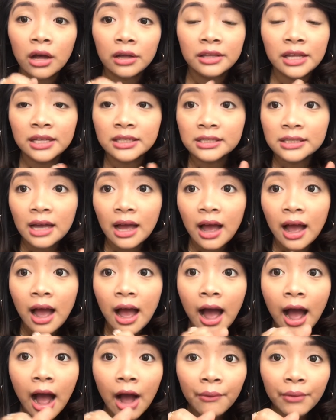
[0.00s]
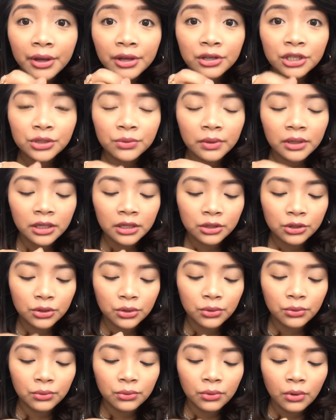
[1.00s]
that's how I usually
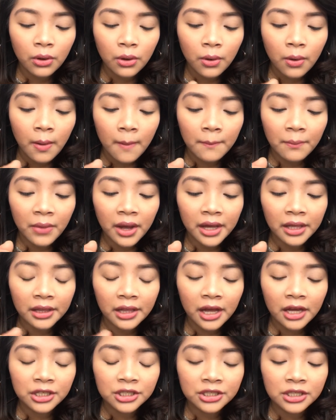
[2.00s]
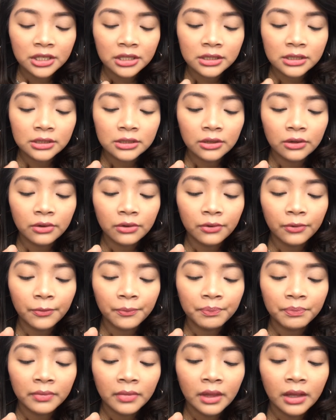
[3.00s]
do my lashes.
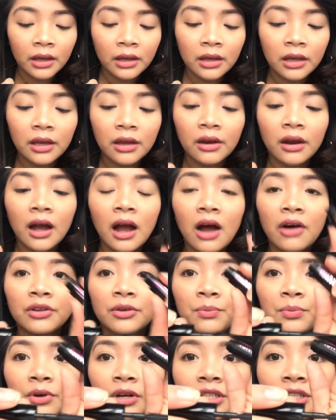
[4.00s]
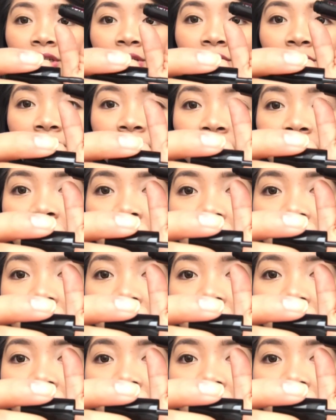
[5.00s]
So here how the brush looks